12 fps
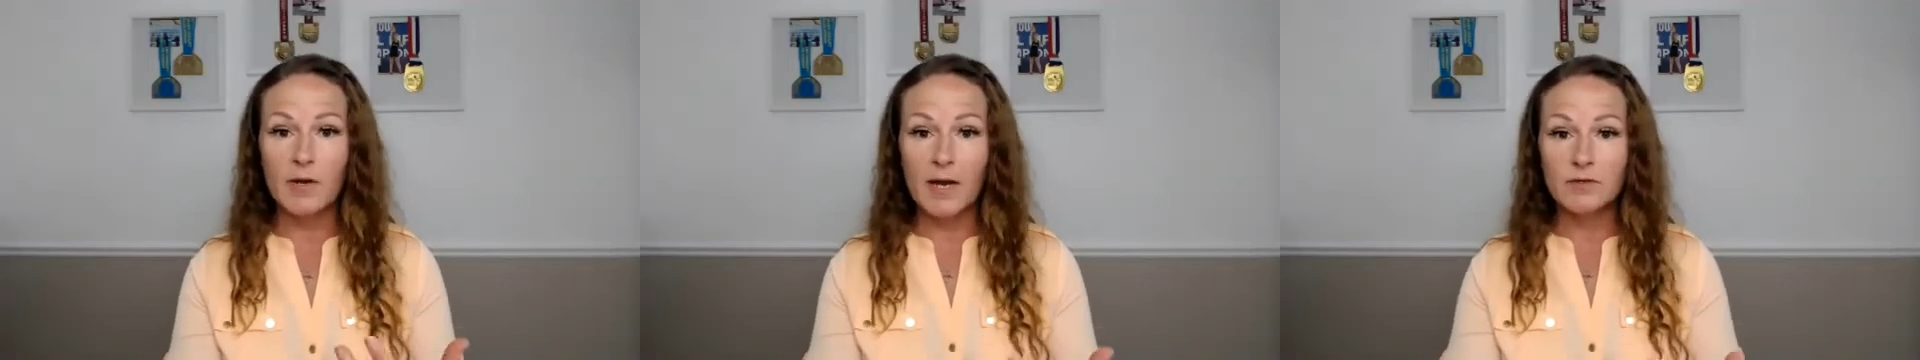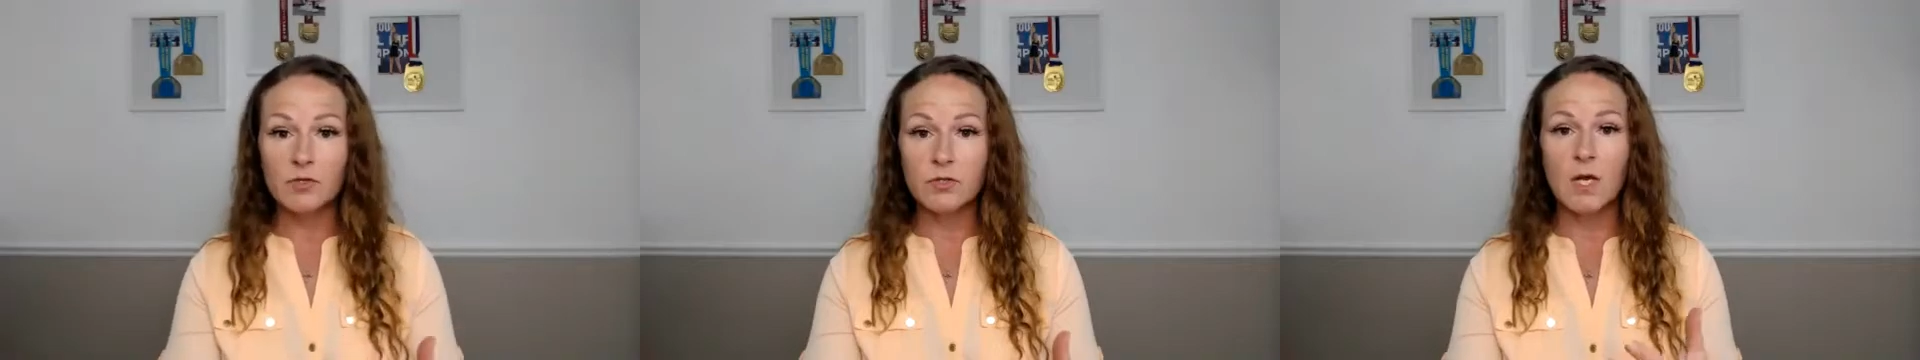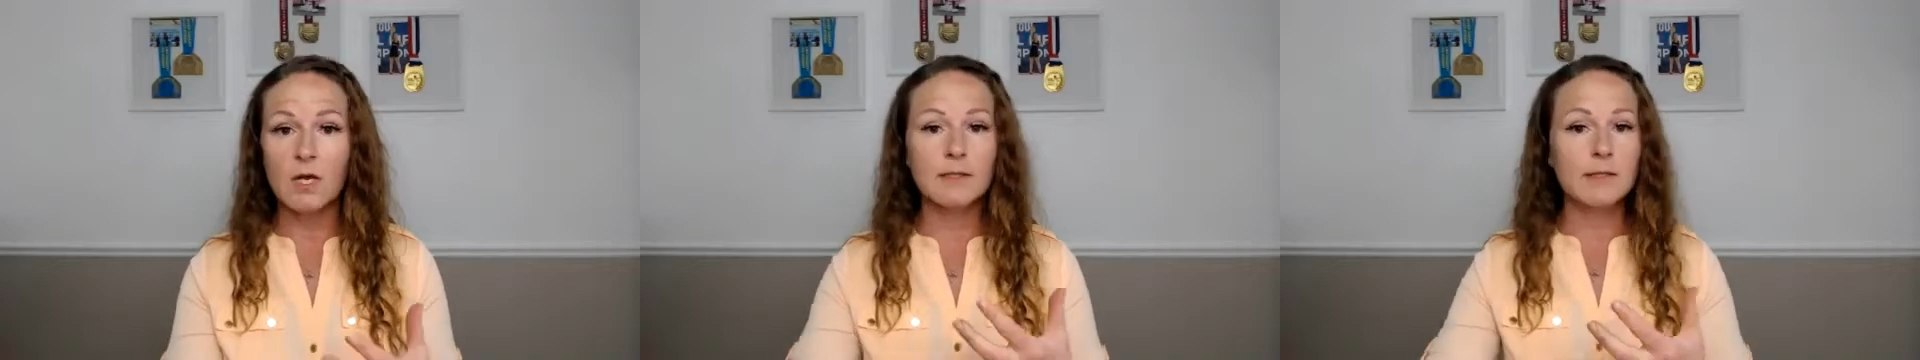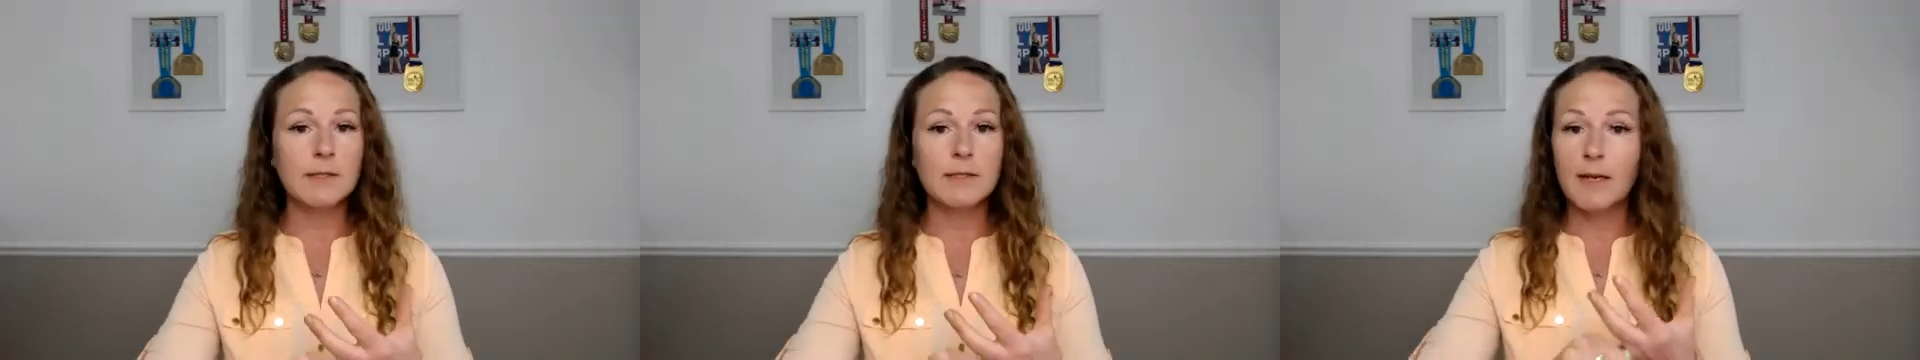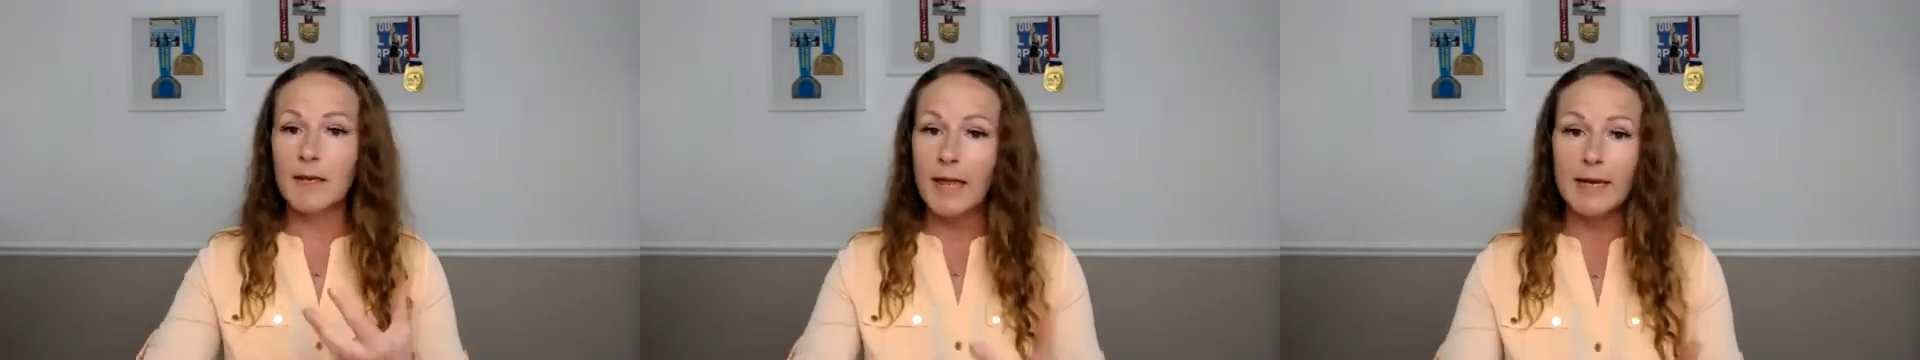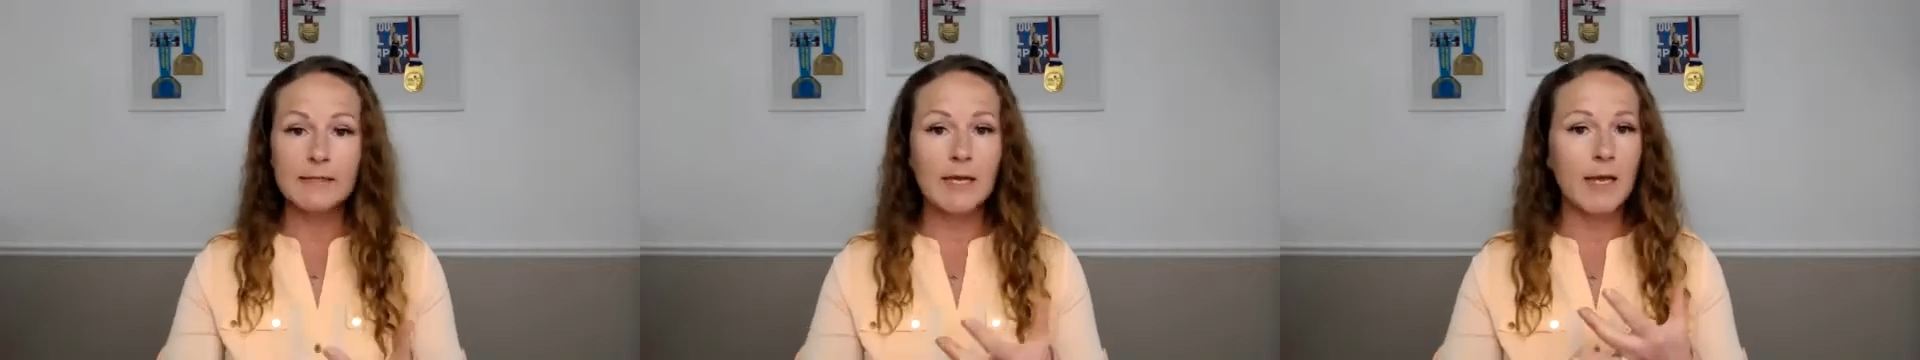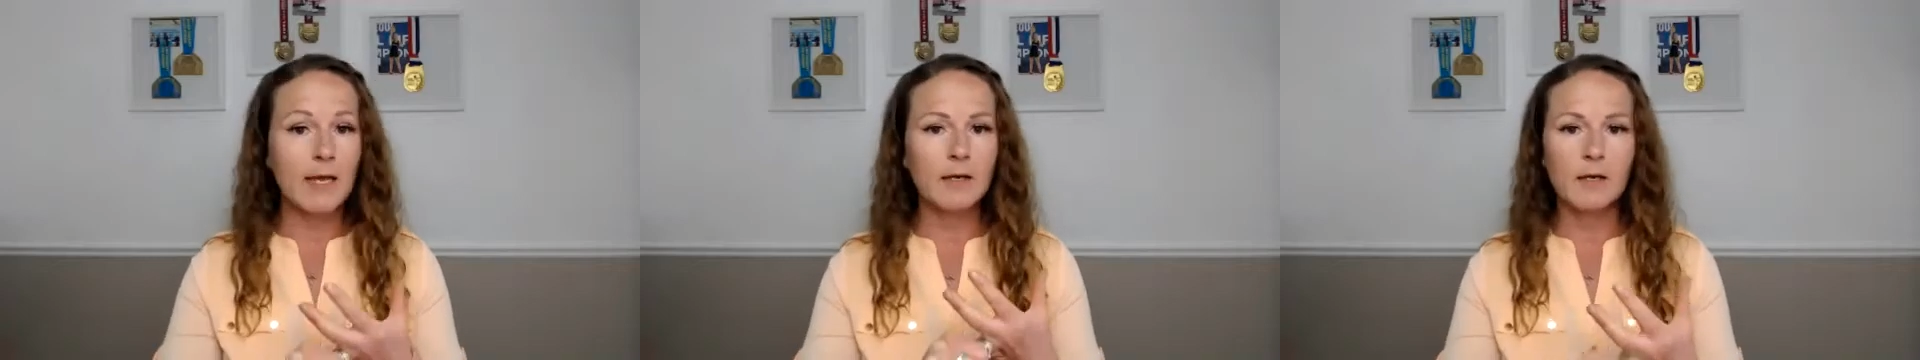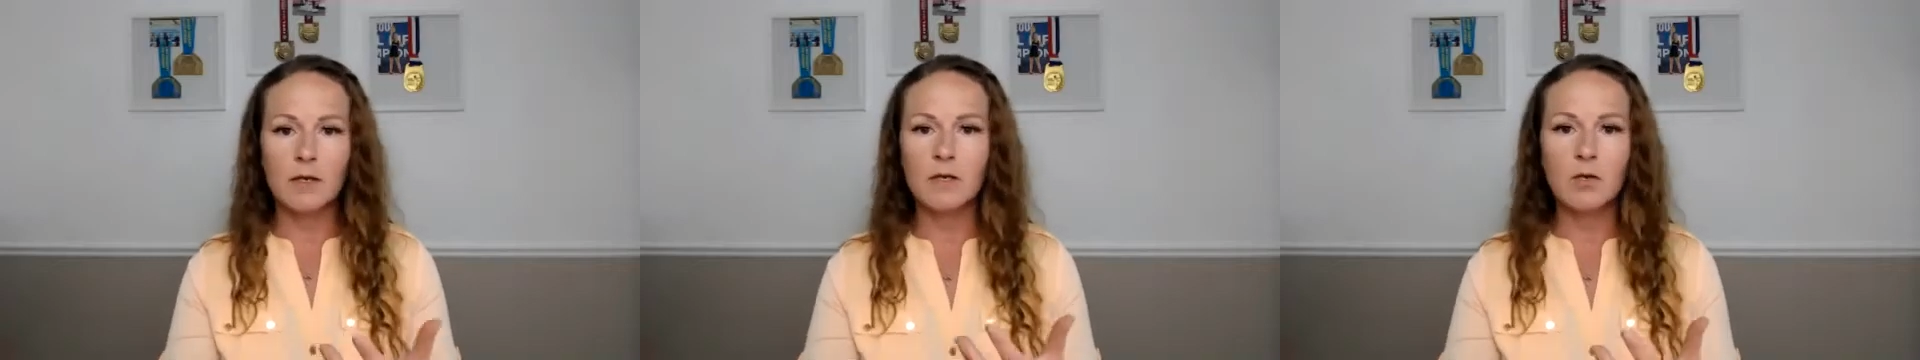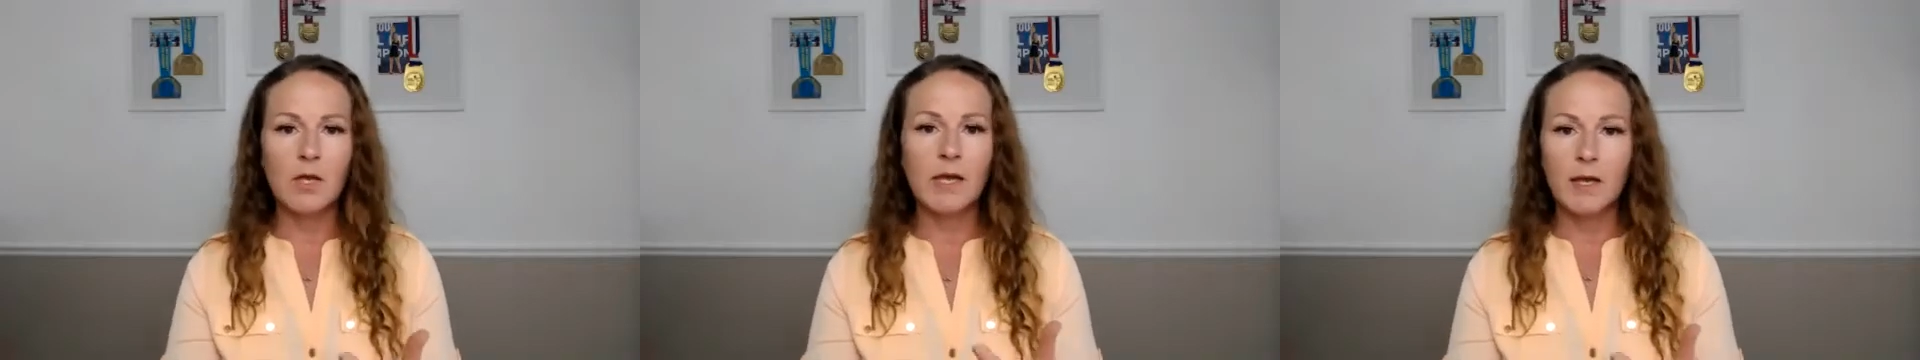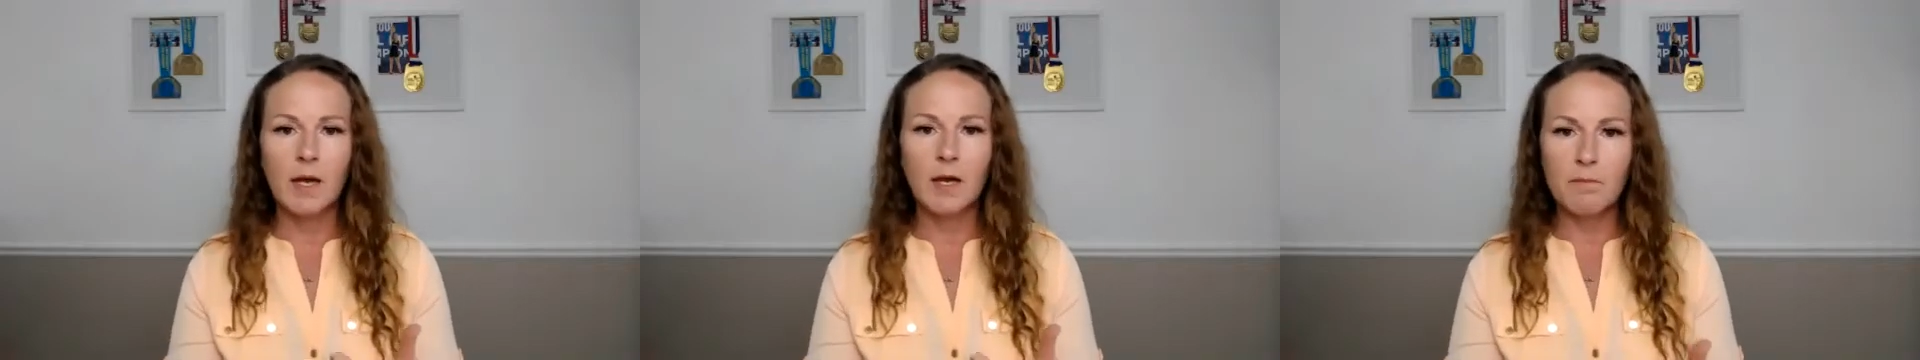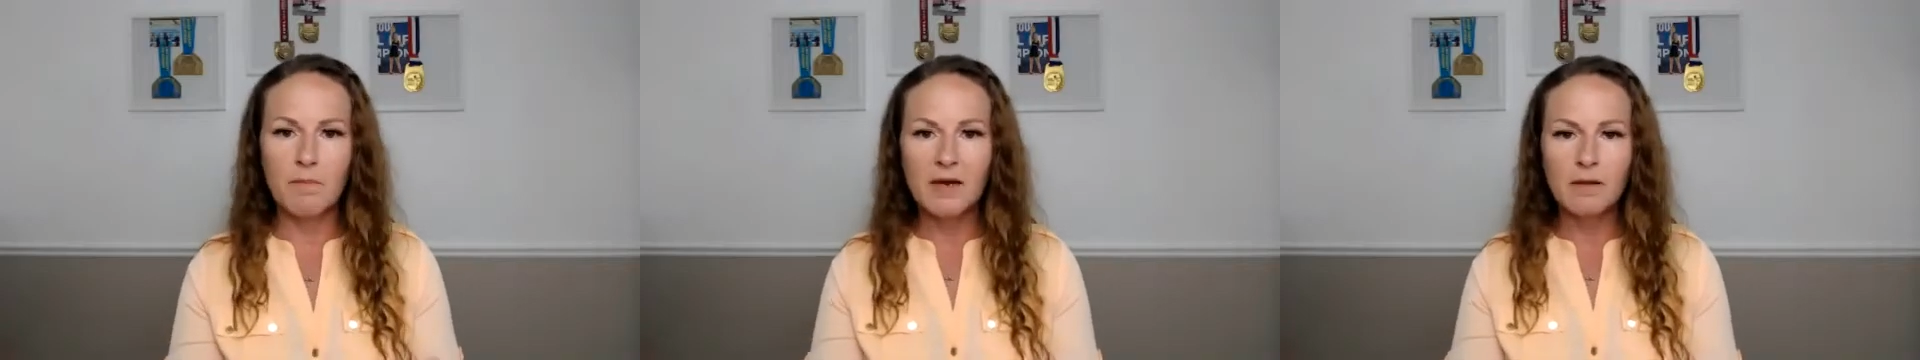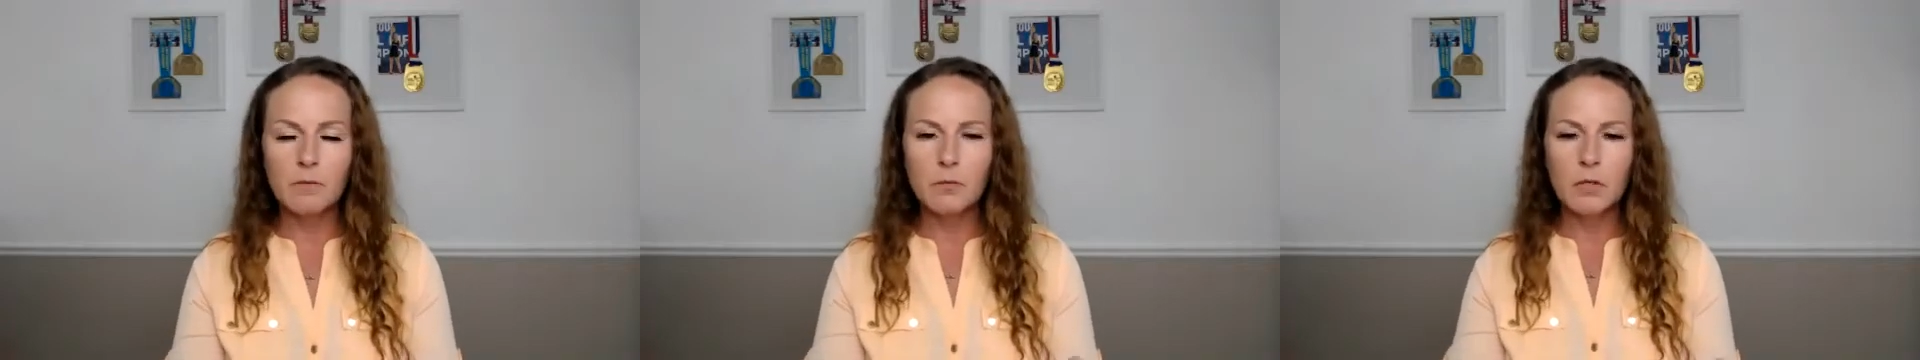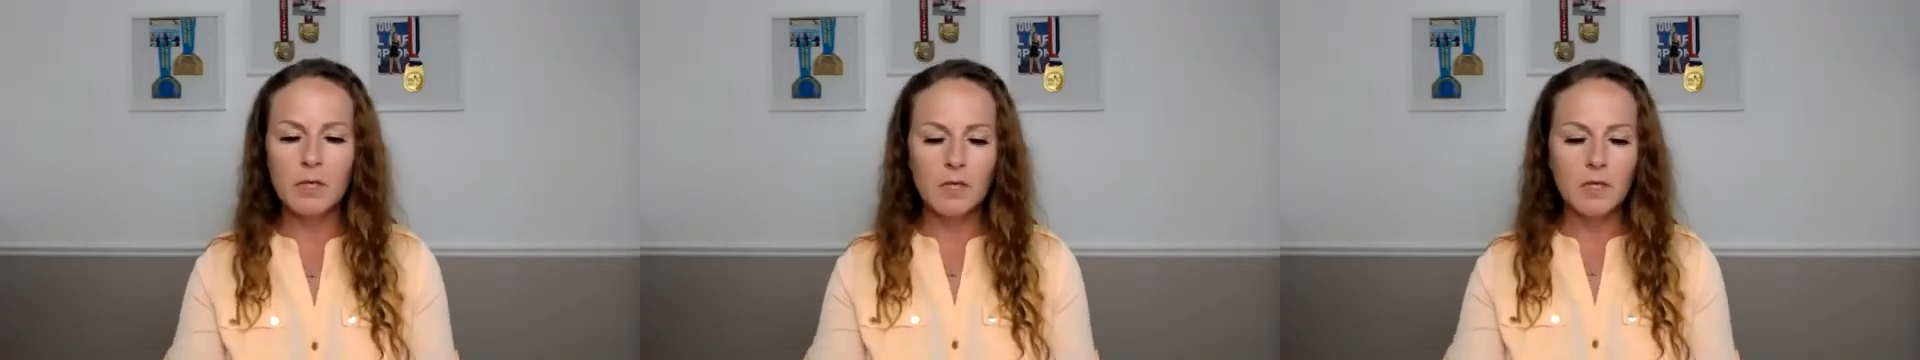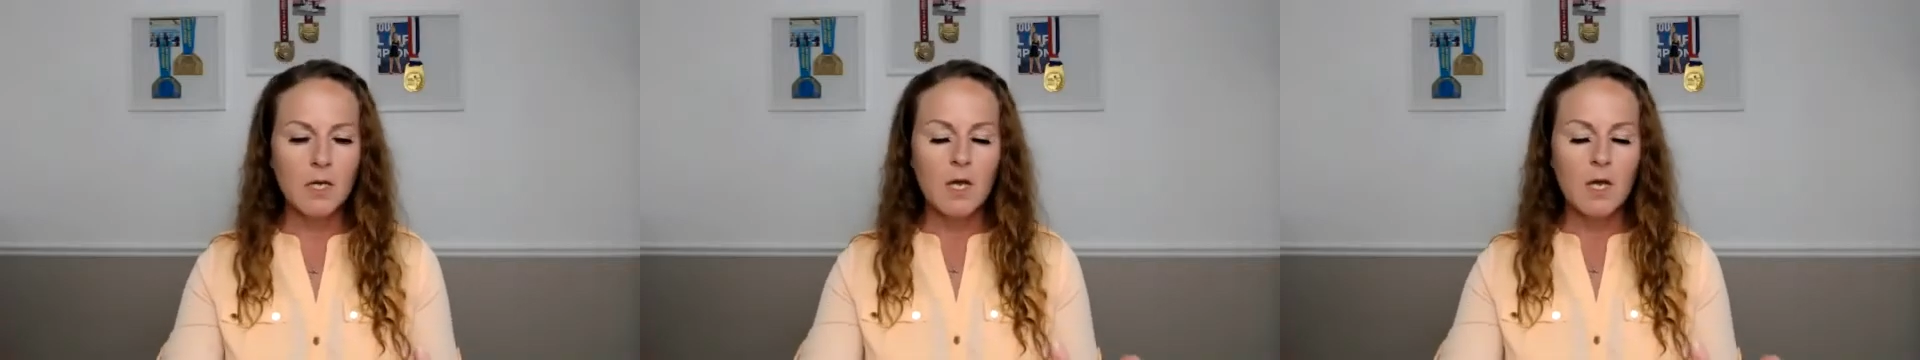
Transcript: exercised and did a leg day and you can't get out of bed in the morning.